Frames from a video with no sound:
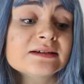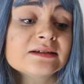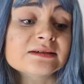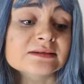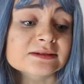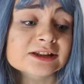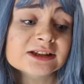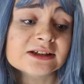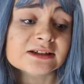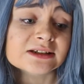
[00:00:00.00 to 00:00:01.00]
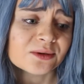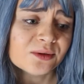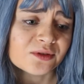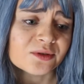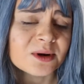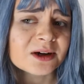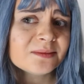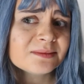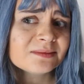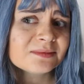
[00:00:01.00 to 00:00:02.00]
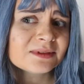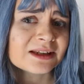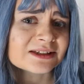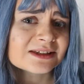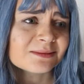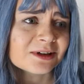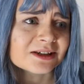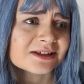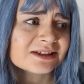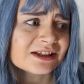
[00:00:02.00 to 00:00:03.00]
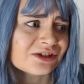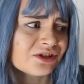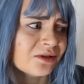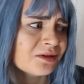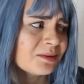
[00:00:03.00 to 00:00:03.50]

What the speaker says: oh god. Awful. I hope that's some kind of sick joke,